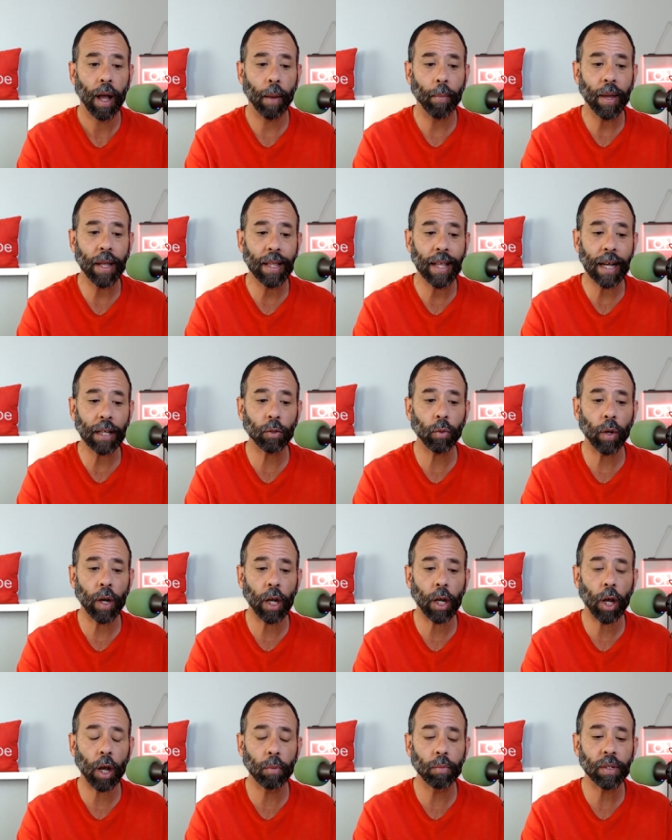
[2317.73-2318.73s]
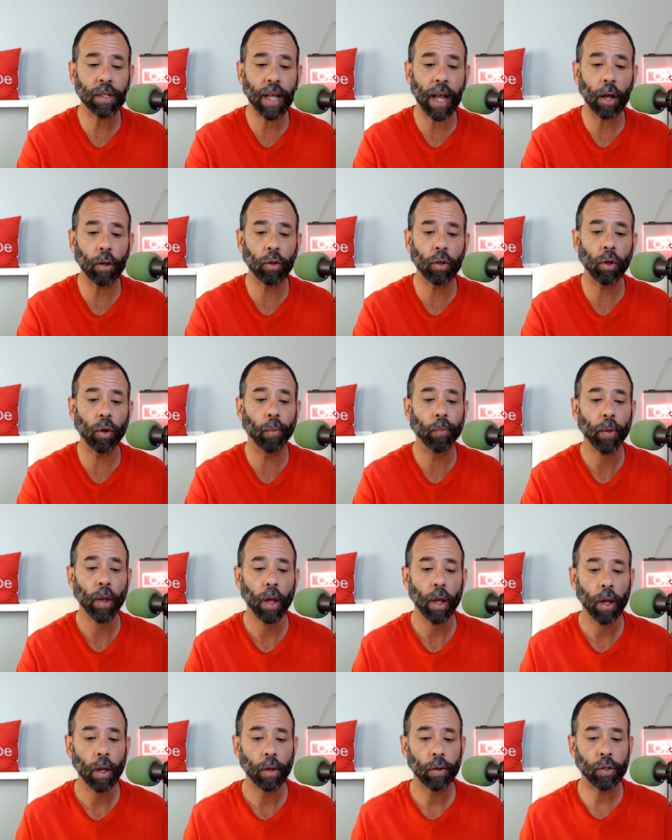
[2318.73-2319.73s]
I mean, that's what it comes down to.
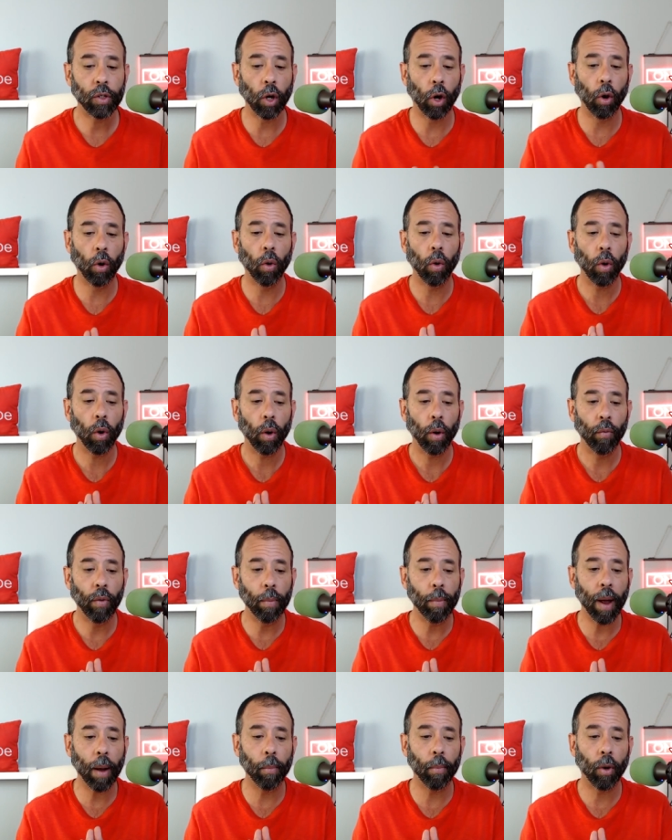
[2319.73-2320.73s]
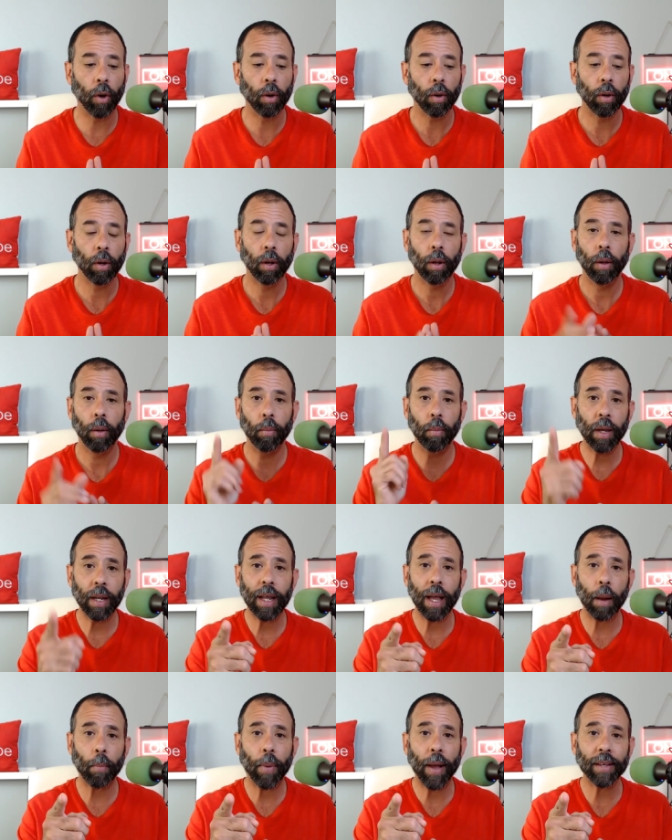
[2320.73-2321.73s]
So remember,
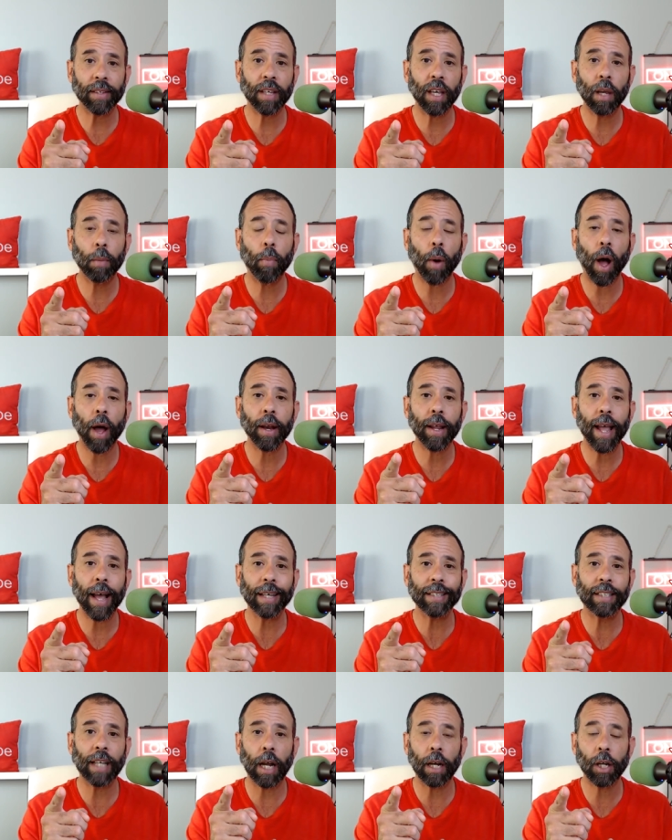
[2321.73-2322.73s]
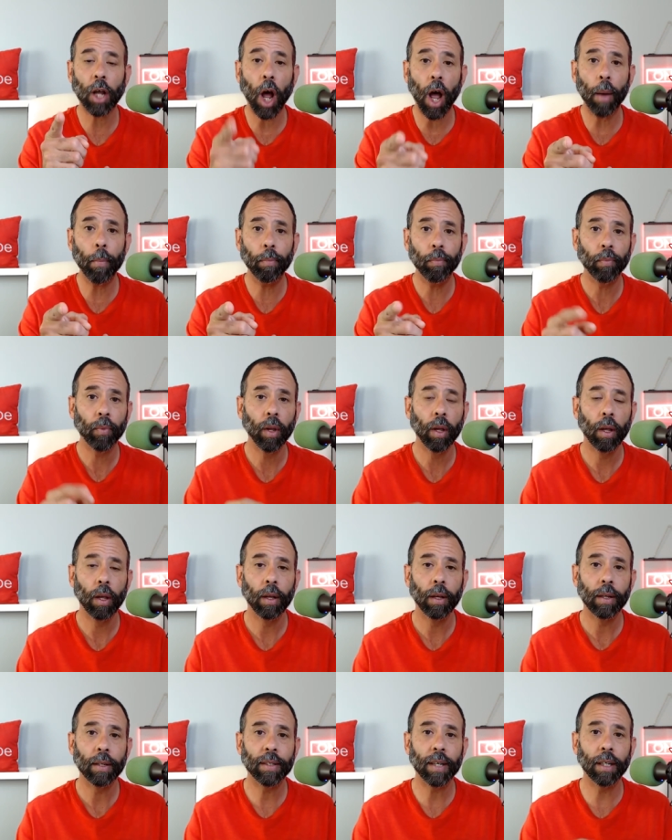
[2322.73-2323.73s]
media at pestgeekpodcast.com.
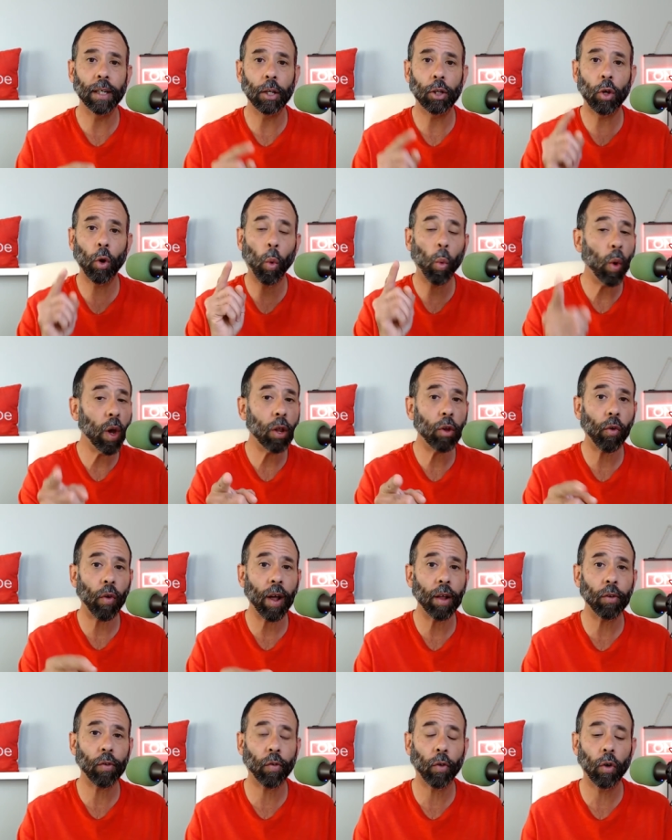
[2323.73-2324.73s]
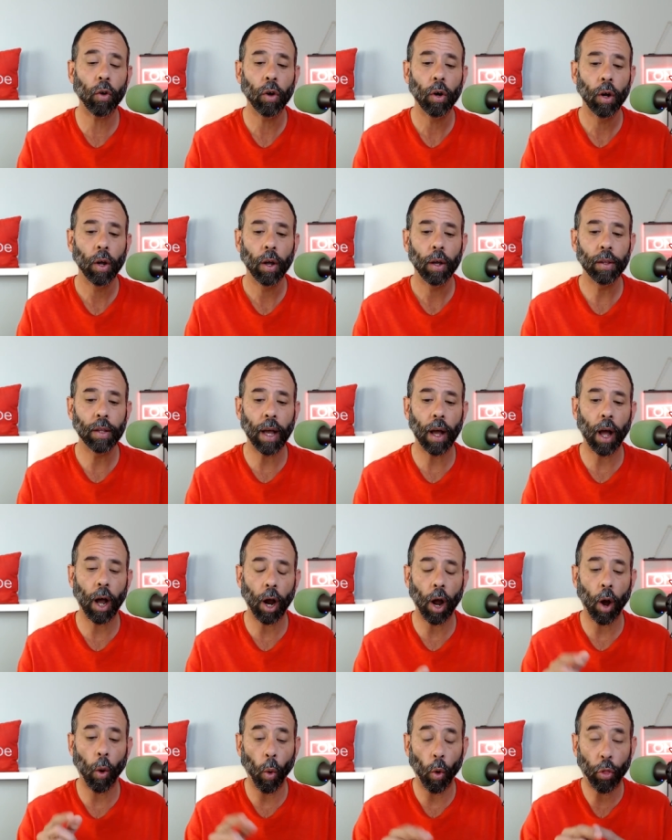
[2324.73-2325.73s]
Send it to WeTransfer uh,
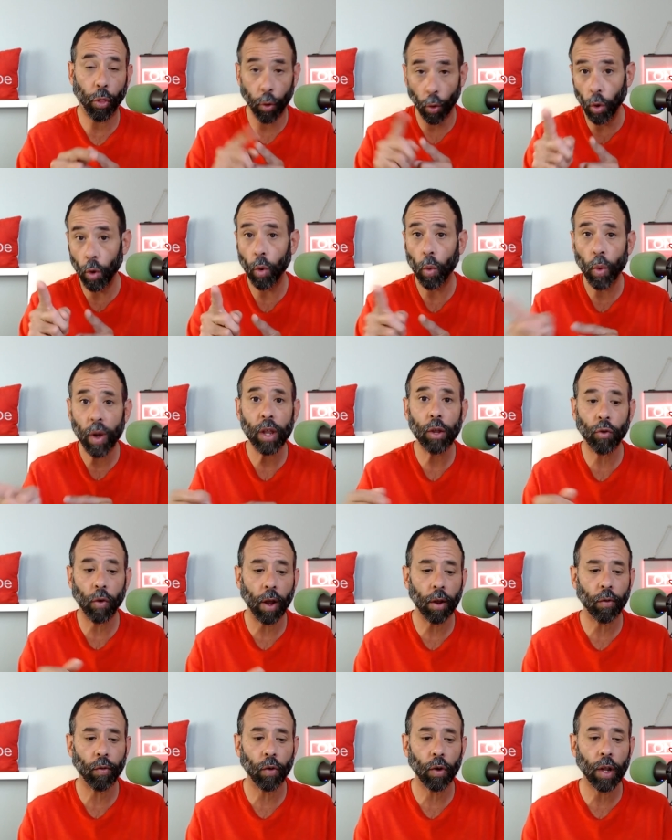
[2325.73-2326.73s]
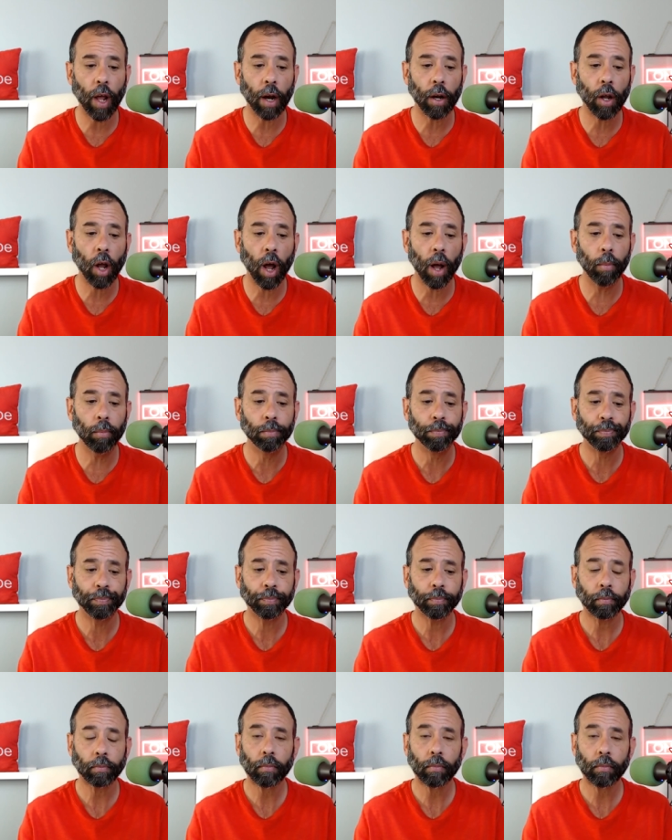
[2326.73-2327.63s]
uh, through WeTransfer.com.